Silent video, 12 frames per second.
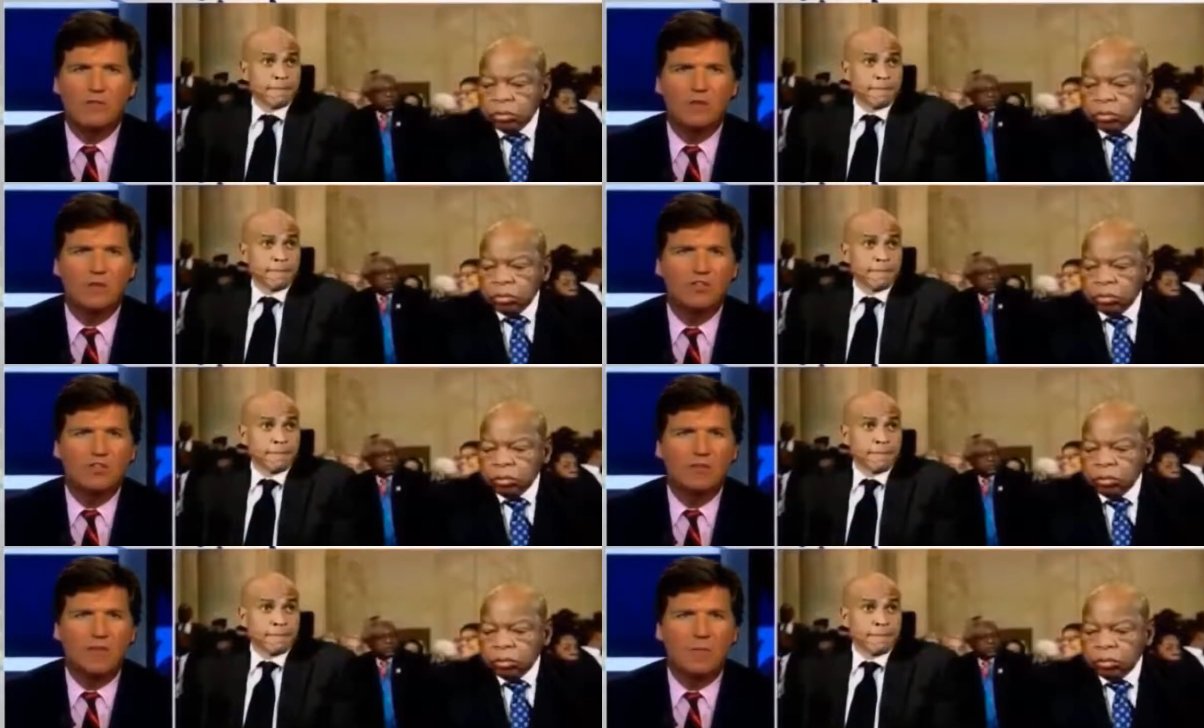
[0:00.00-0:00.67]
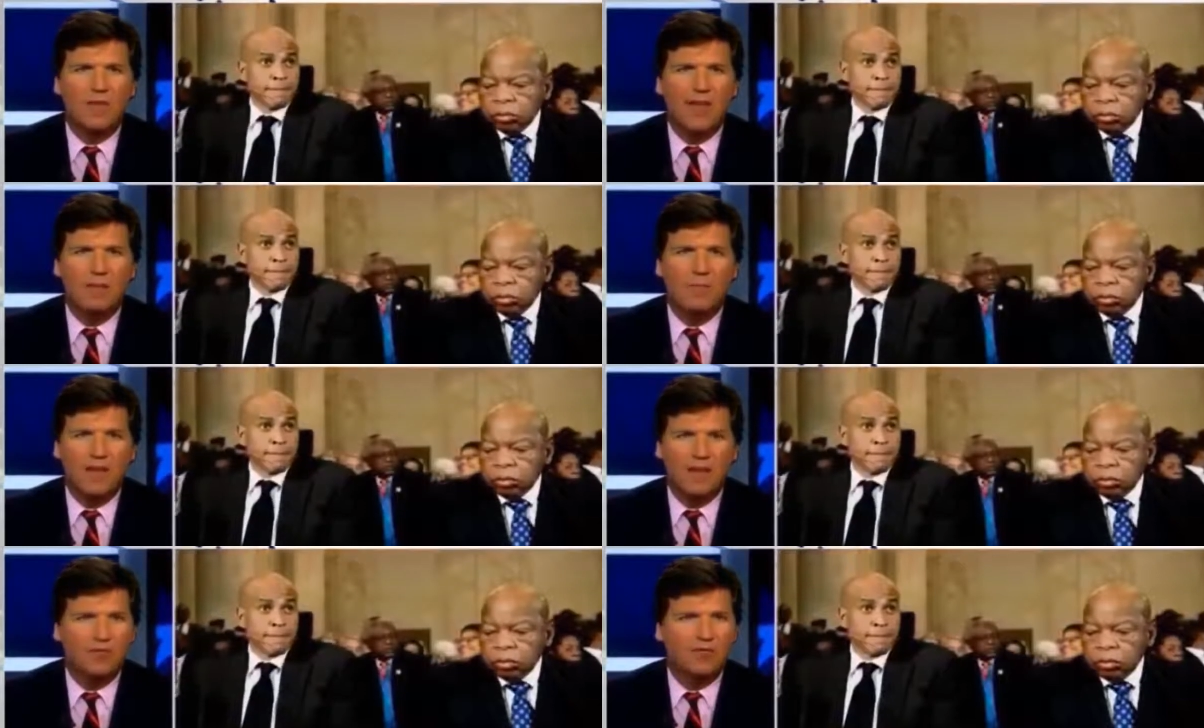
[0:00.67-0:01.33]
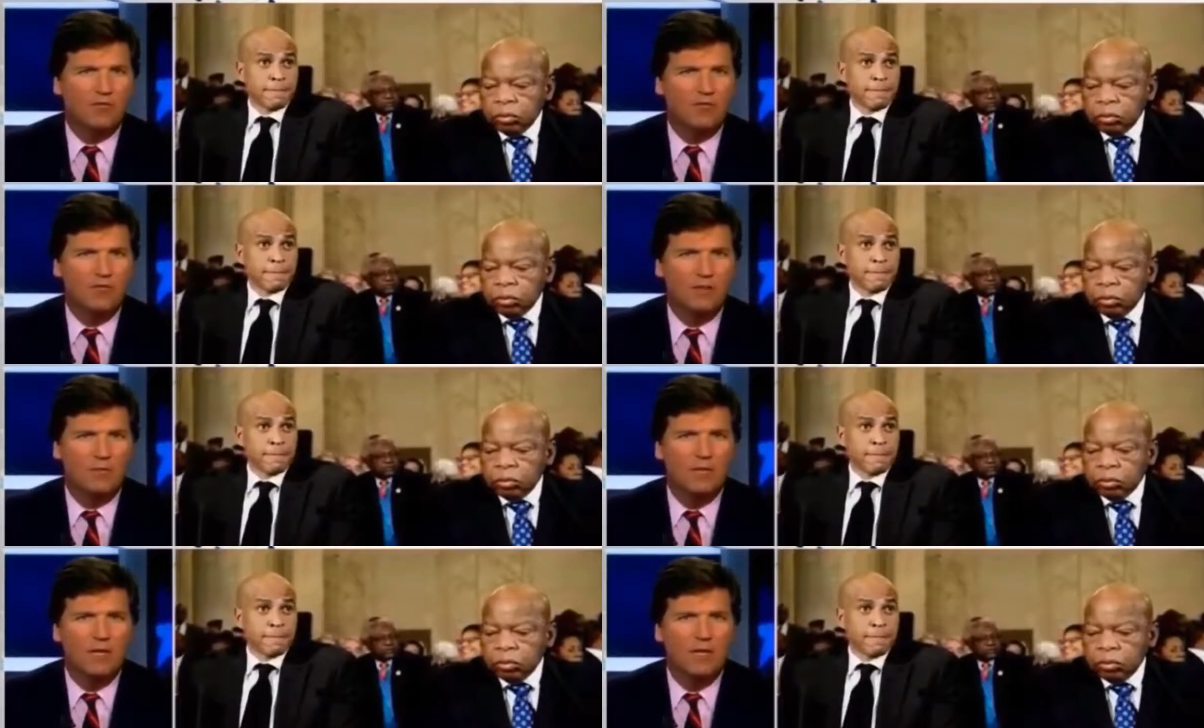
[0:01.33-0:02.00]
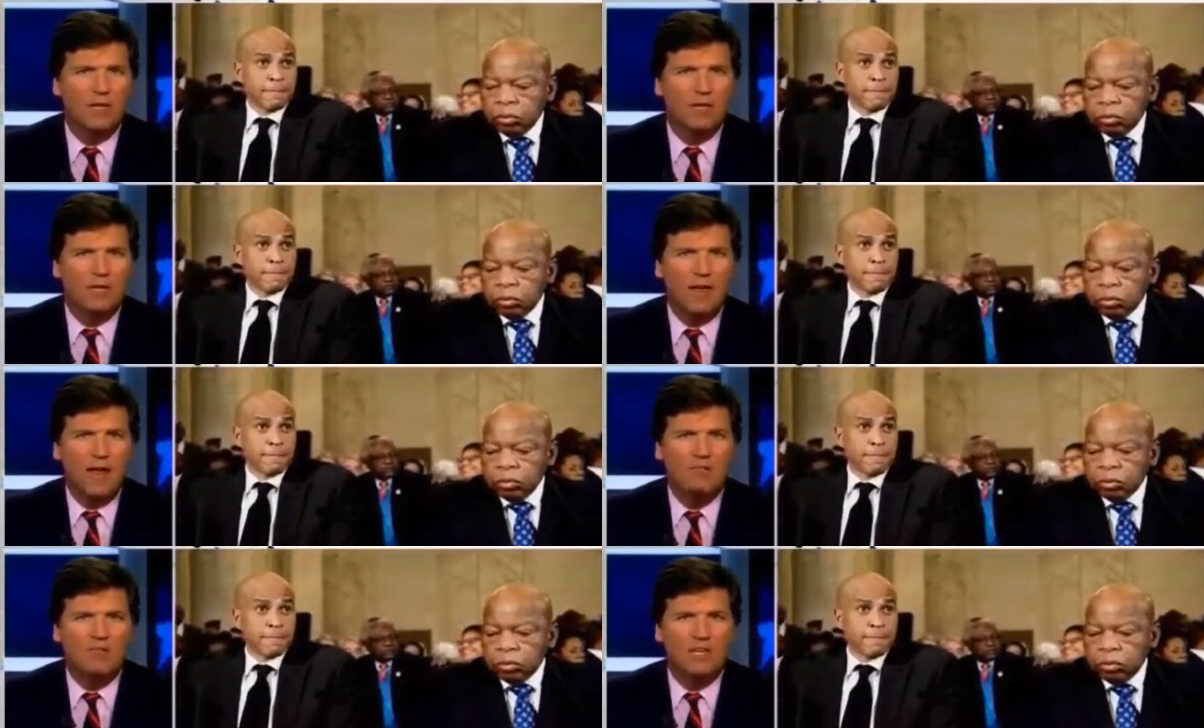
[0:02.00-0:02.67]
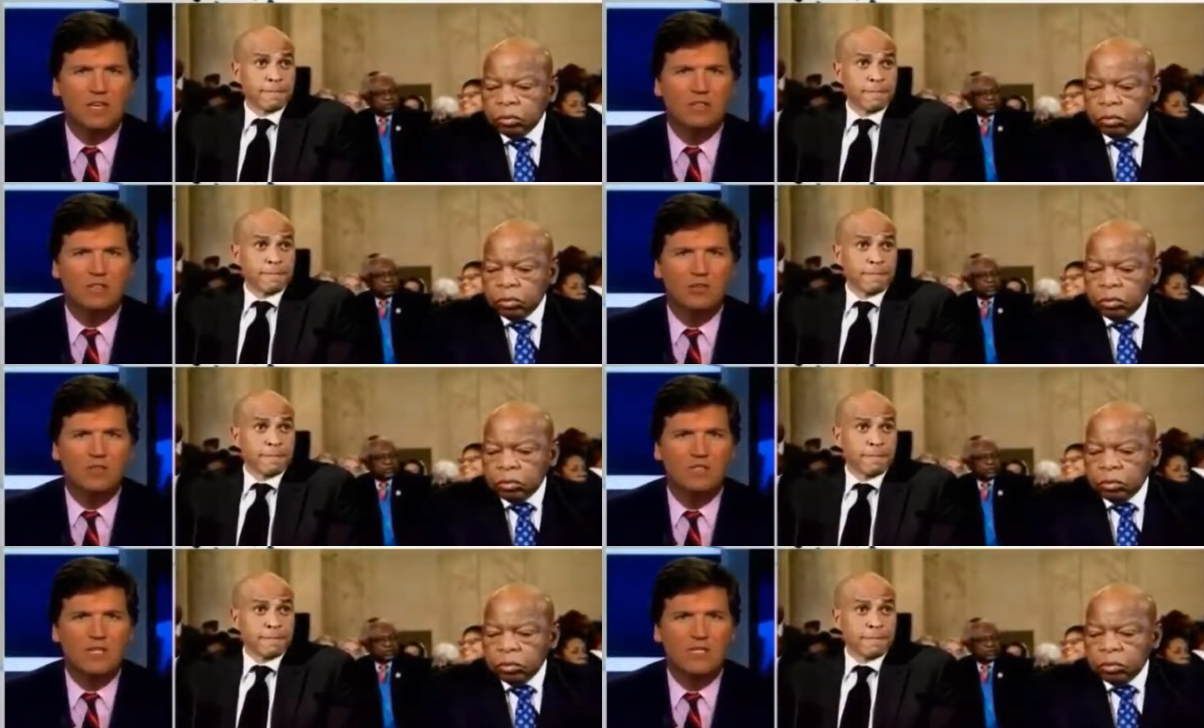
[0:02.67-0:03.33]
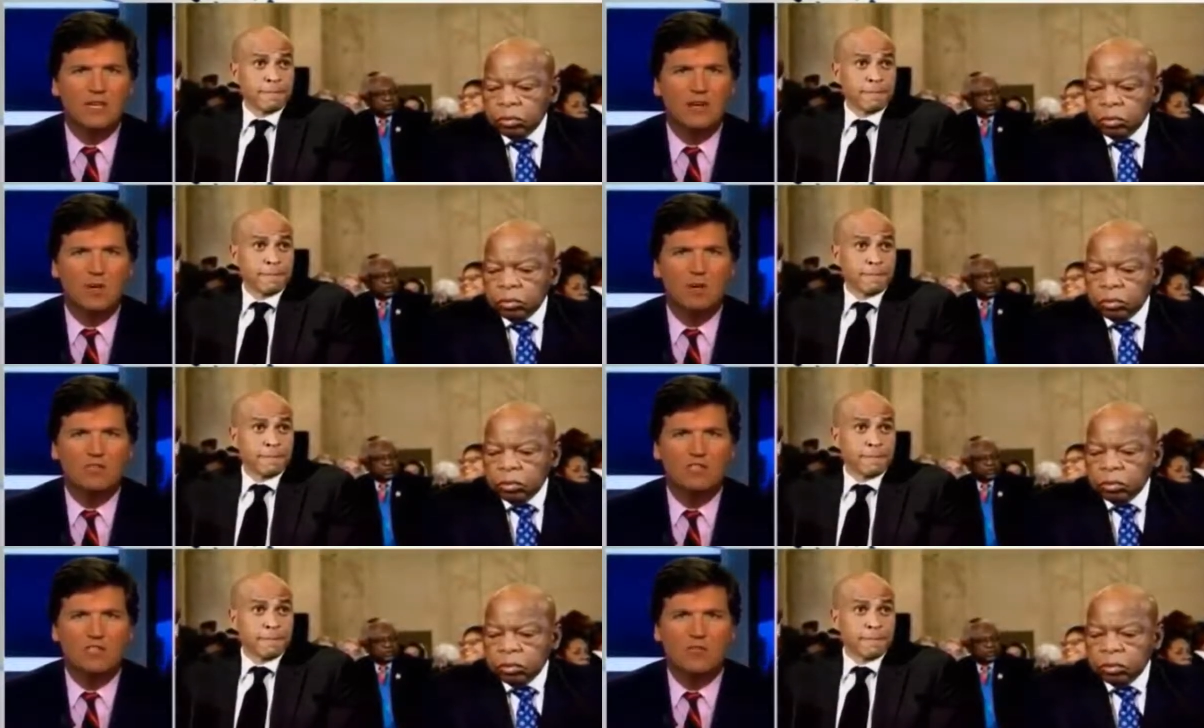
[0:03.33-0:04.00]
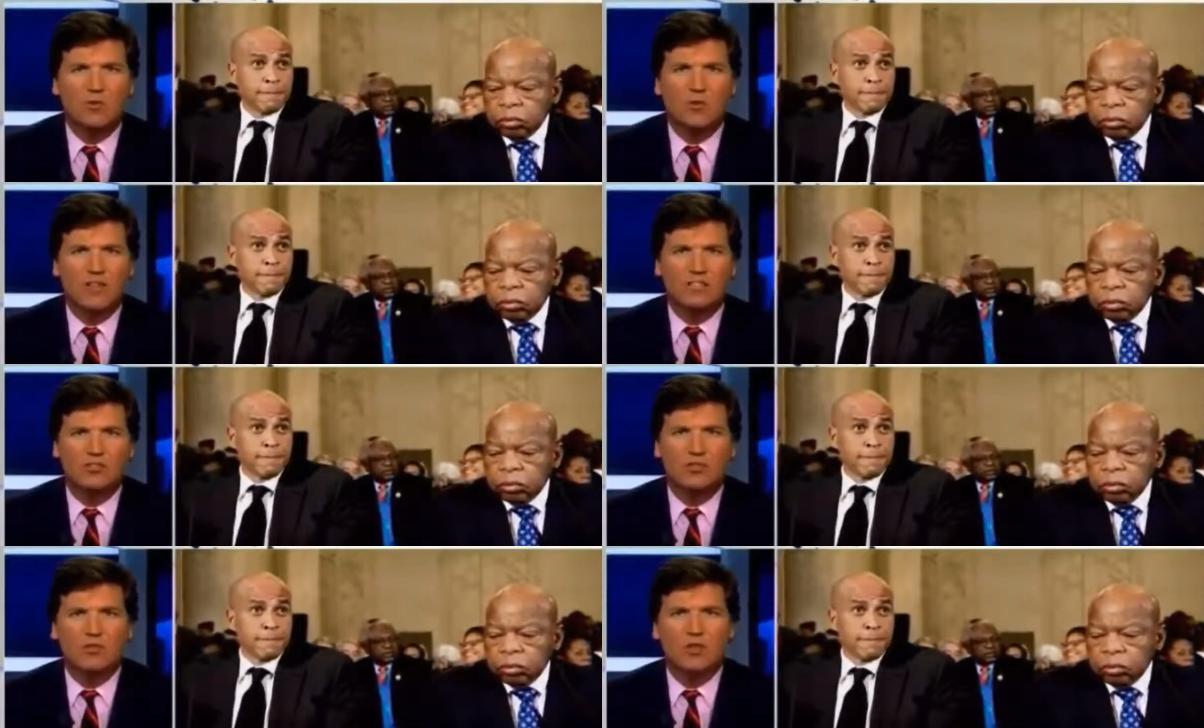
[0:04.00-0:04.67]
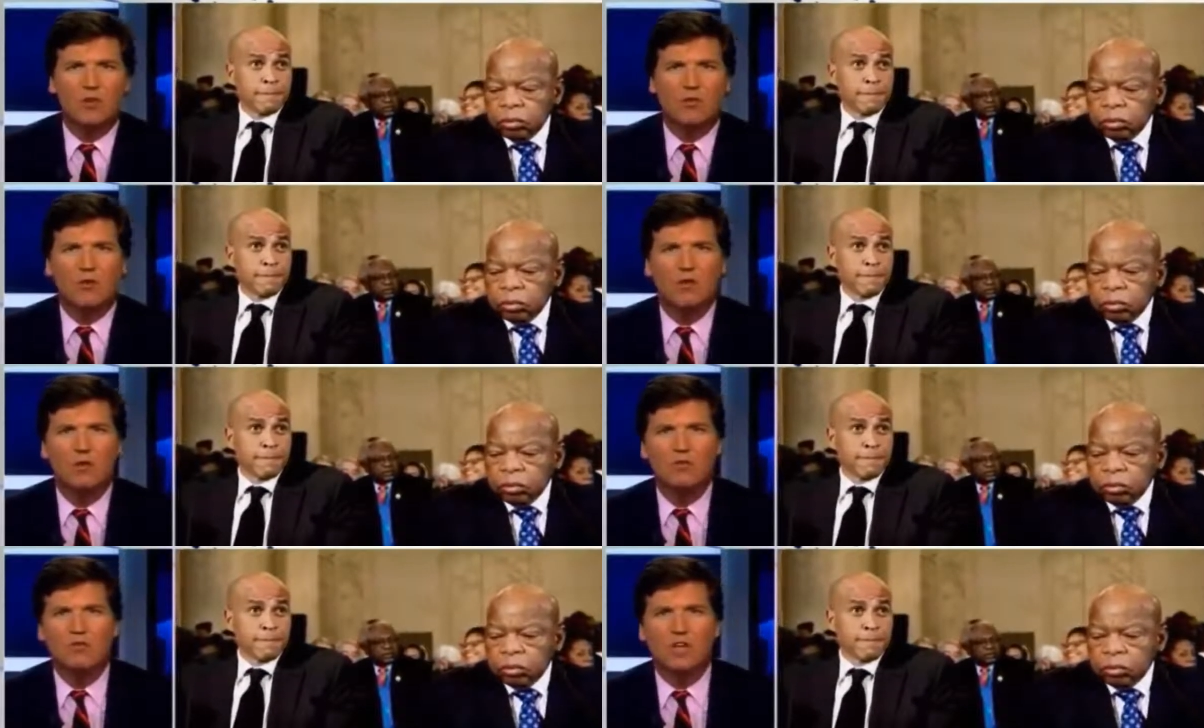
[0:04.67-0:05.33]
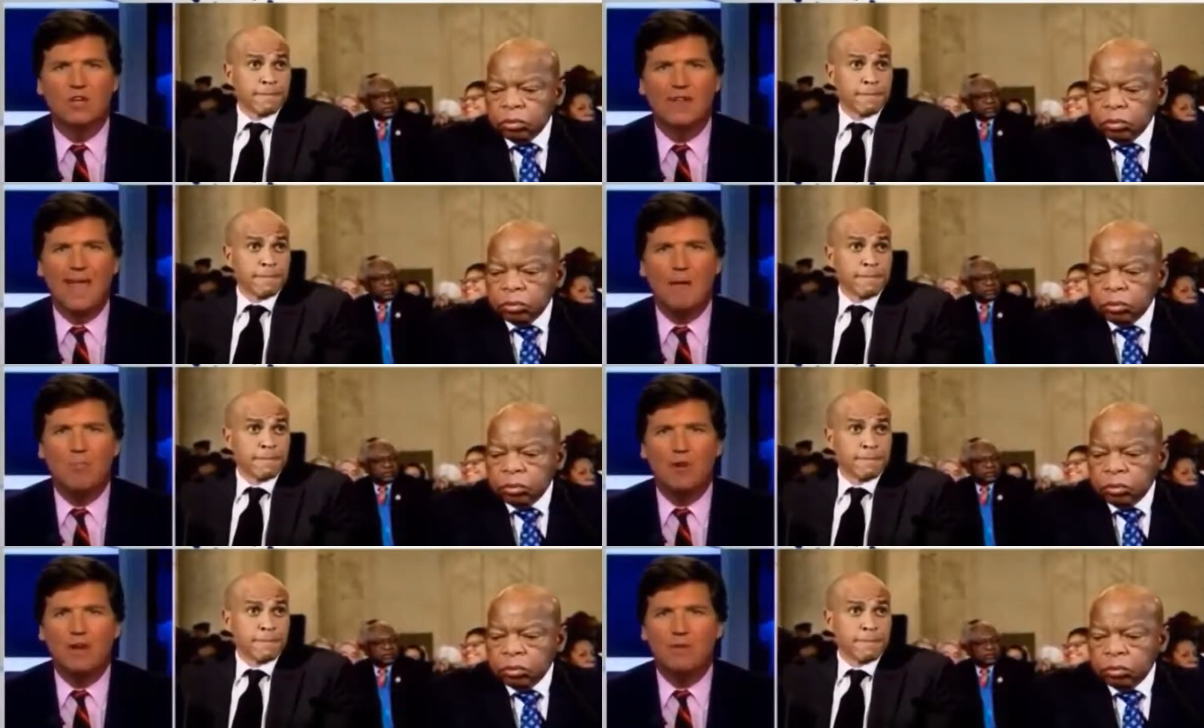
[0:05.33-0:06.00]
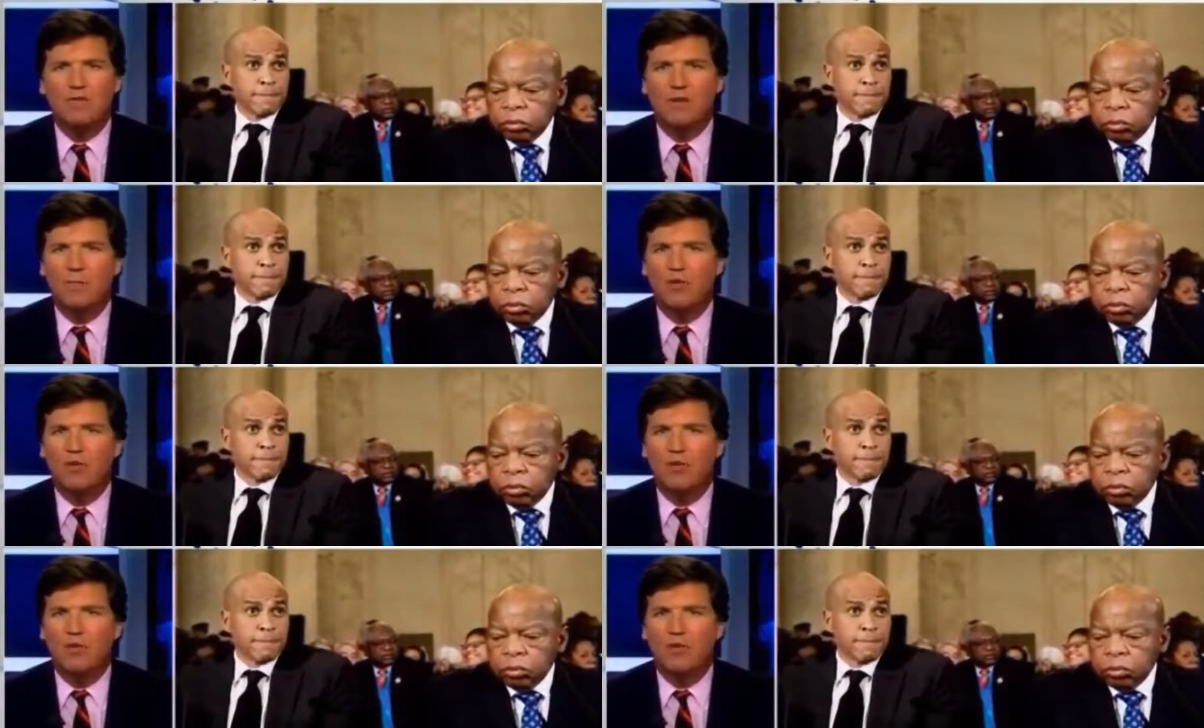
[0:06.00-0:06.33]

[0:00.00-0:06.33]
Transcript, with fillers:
Speaker 1: Weaver used to be a Black Panther, for example. He now says Lewis is a, quote, civil rights turncoat who's collaborating with